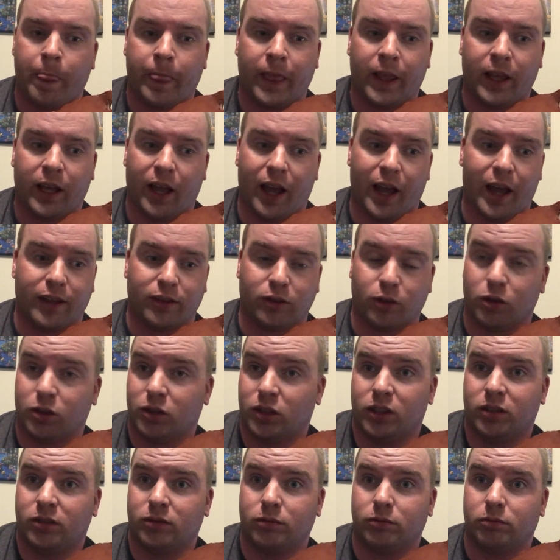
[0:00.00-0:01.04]
So it's
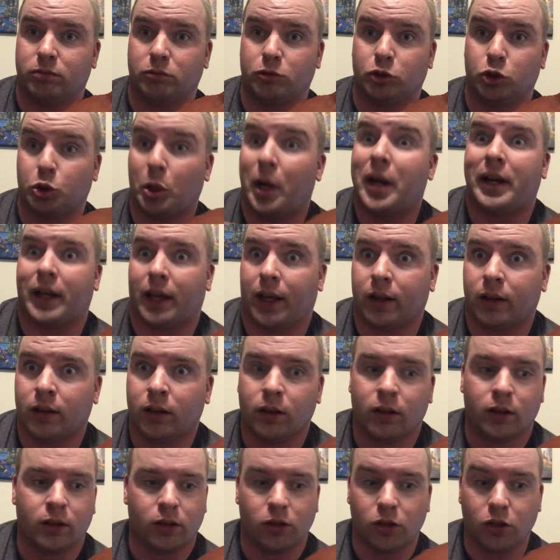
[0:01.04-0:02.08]
just training.
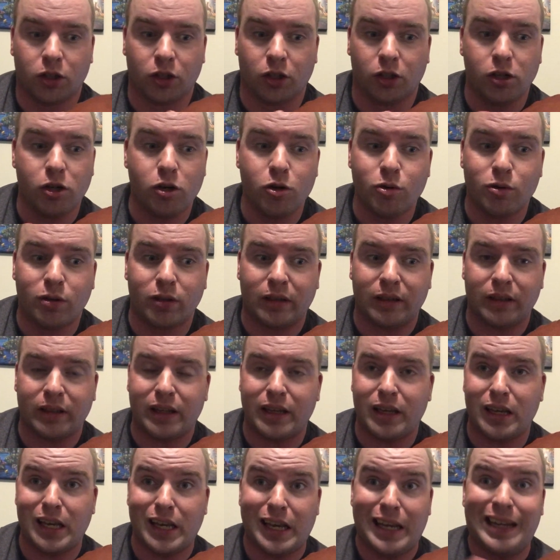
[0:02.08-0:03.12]
You could use
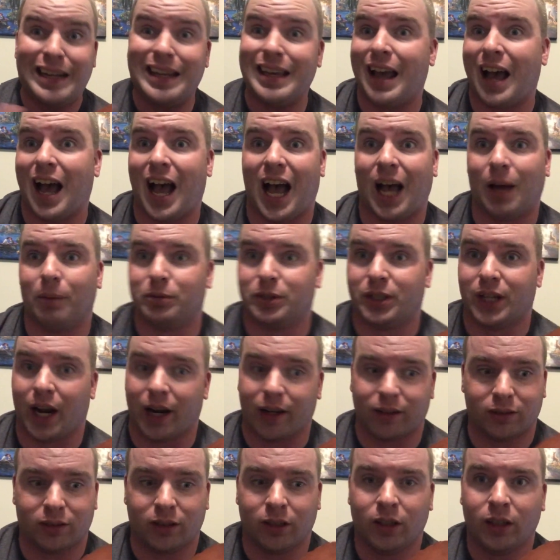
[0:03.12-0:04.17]
any
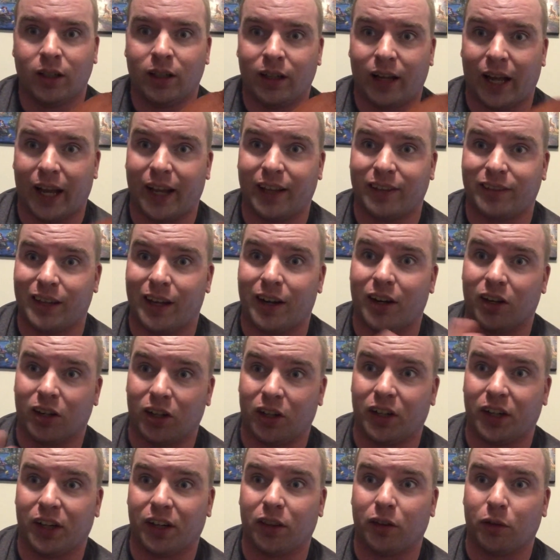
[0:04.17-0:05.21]
object. Like I said
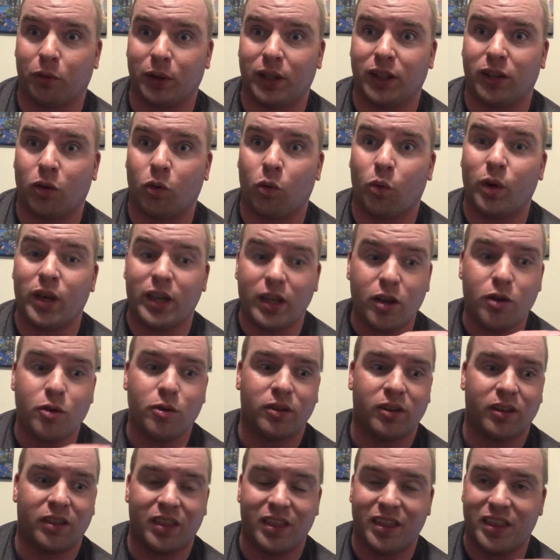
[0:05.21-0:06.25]
earlier, the reason we
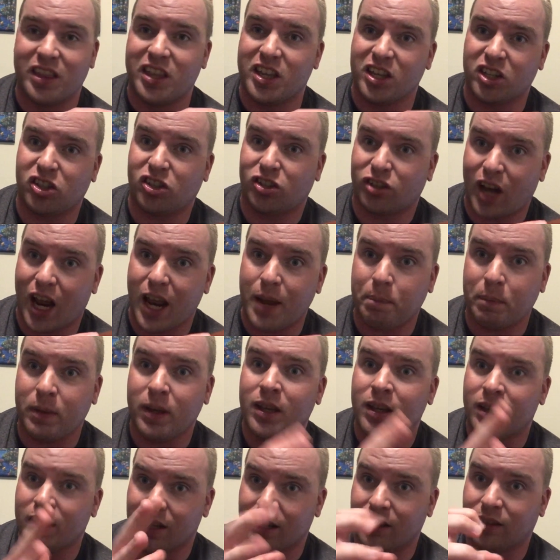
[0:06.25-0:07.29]
use this shape
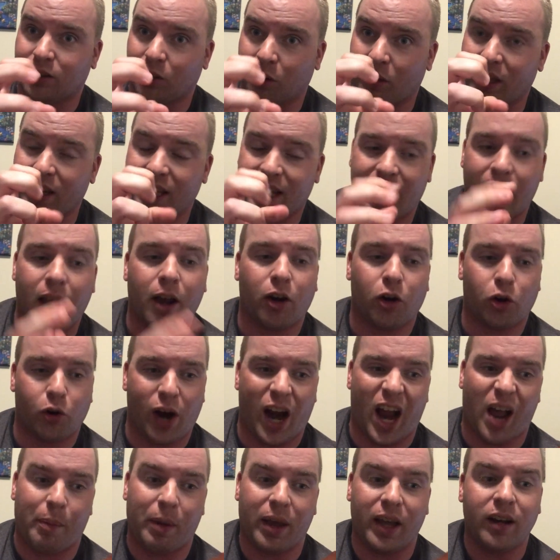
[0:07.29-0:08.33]
is so they can't
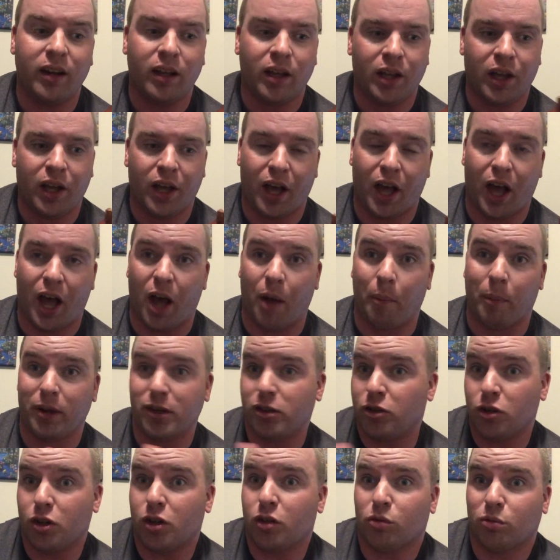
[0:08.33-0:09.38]
grab it. But
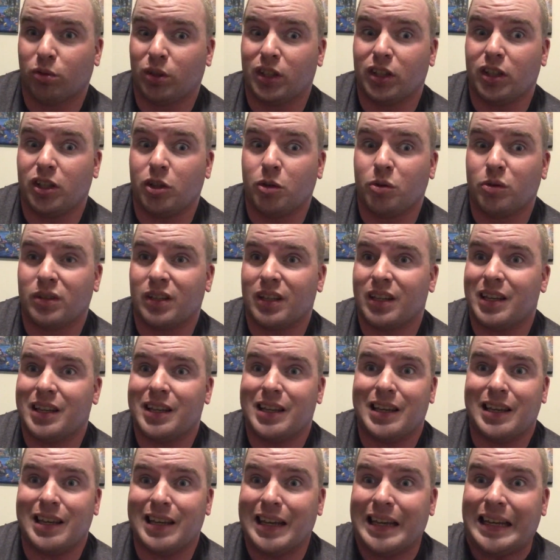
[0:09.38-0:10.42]
you could really use
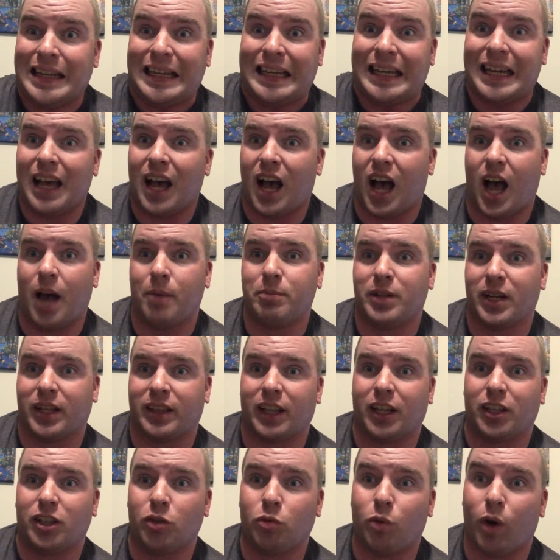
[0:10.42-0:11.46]
any object
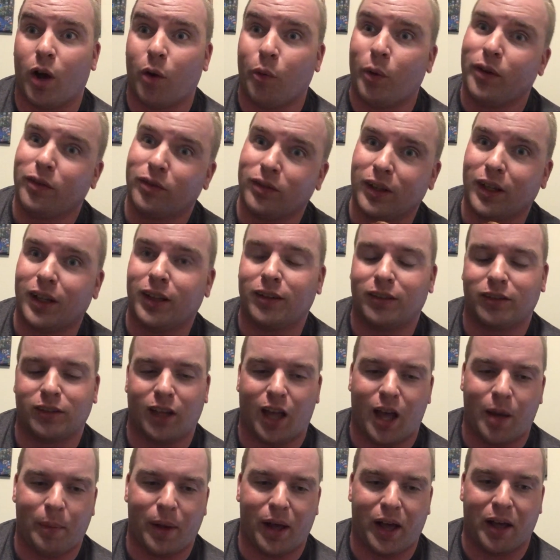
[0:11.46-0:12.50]
that you want. We've seen
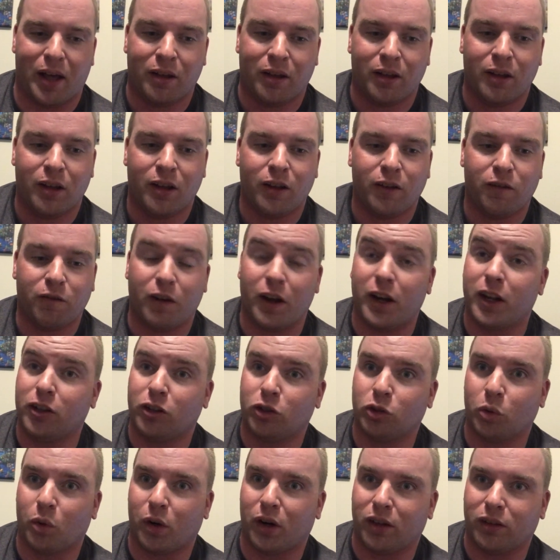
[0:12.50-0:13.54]
some funny
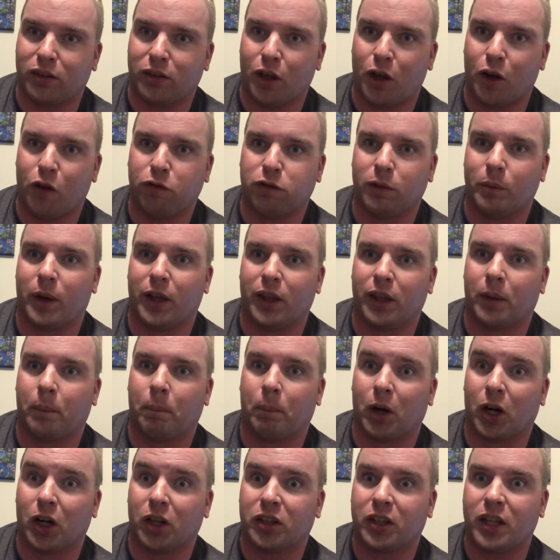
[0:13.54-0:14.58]
stories, though, from other
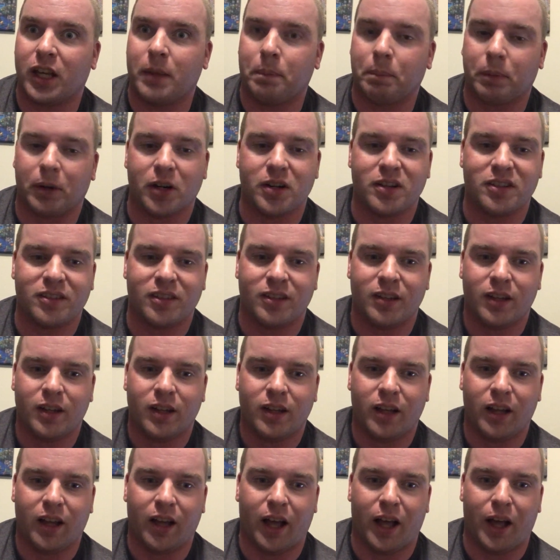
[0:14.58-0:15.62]
bird keepers
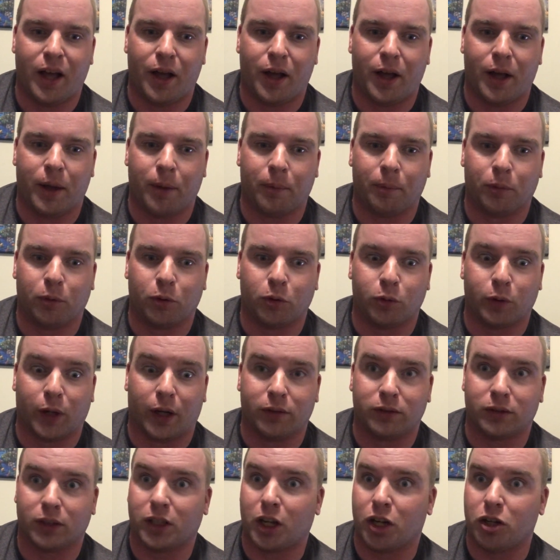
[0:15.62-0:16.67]

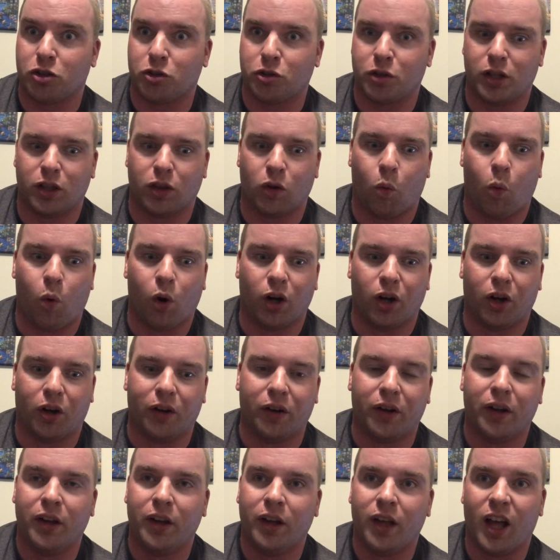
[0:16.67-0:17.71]
throughout the country and the
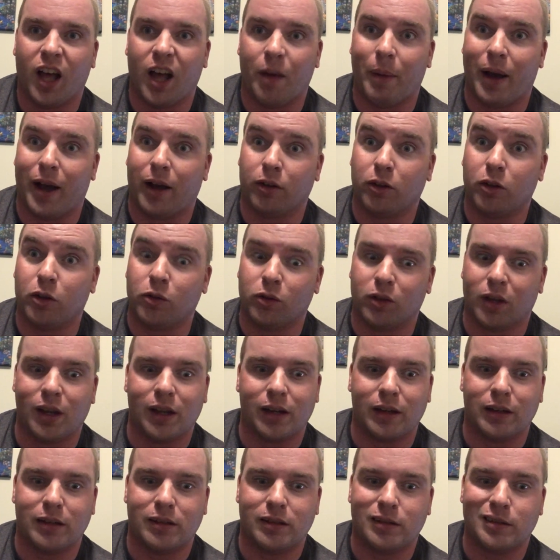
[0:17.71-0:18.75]
world about
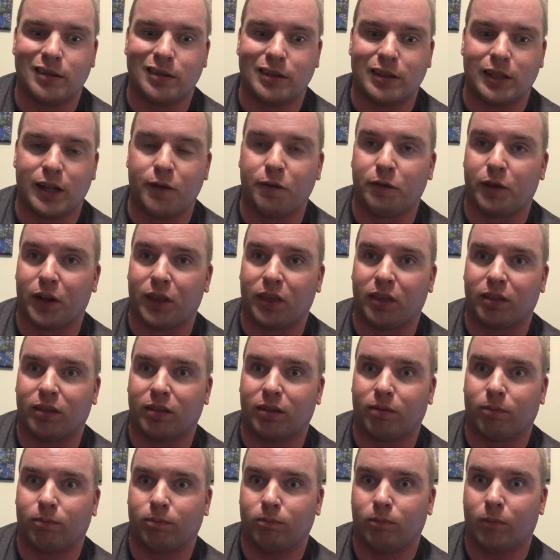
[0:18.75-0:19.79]
using different
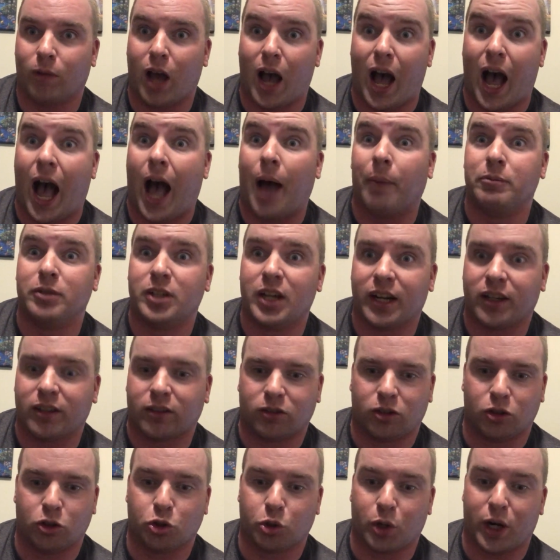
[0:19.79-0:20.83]
objects
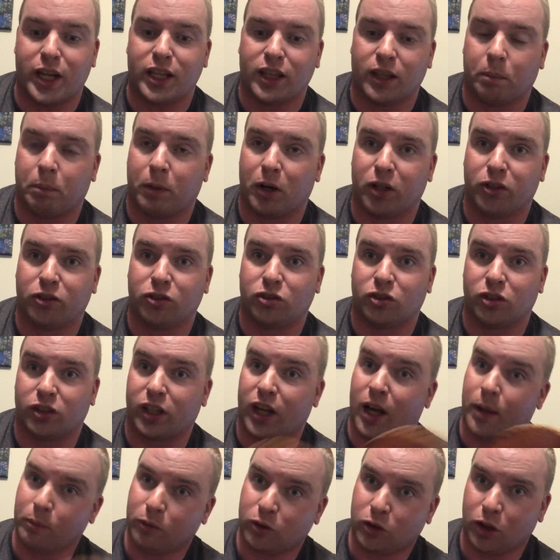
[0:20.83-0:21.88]
to train the birds to
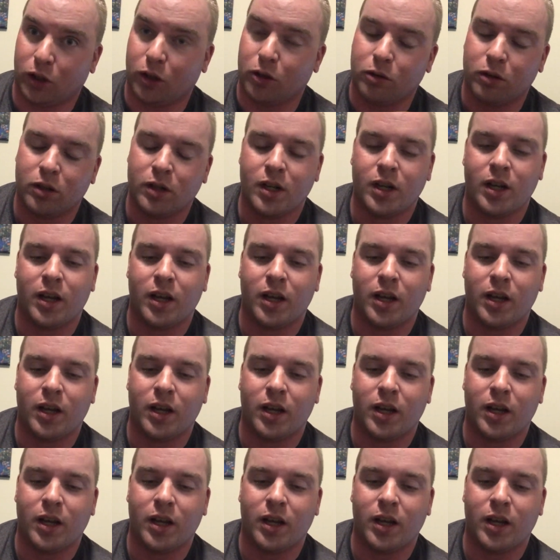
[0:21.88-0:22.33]
come to.